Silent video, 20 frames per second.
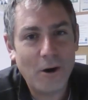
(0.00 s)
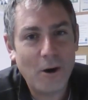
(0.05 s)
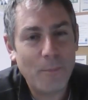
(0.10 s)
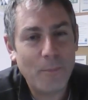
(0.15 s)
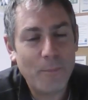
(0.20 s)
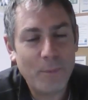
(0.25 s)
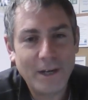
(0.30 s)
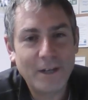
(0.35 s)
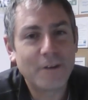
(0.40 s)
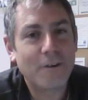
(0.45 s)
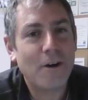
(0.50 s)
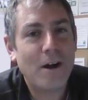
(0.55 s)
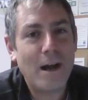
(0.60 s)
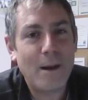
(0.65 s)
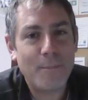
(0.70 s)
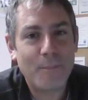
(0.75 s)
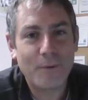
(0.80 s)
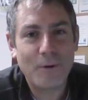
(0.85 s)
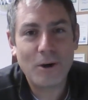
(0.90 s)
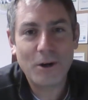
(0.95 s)
our pig
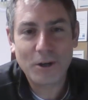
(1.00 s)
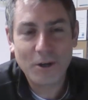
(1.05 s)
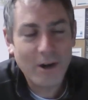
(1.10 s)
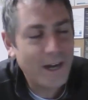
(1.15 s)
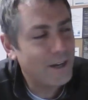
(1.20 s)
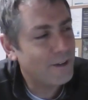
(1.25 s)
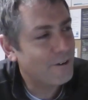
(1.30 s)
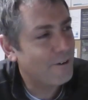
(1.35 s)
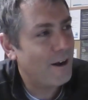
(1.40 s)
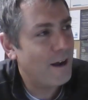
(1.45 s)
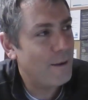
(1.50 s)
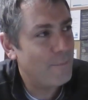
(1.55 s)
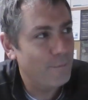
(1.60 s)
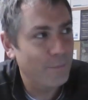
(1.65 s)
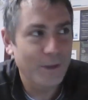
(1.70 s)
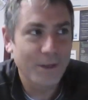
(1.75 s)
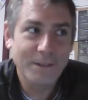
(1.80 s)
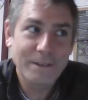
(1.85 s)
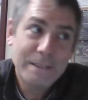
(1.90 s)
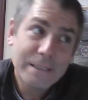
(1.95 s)
crop or our grain
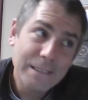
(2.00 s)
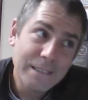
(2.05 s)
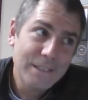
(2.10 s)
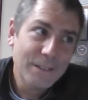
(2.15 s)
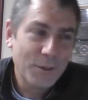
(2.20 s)
crop, but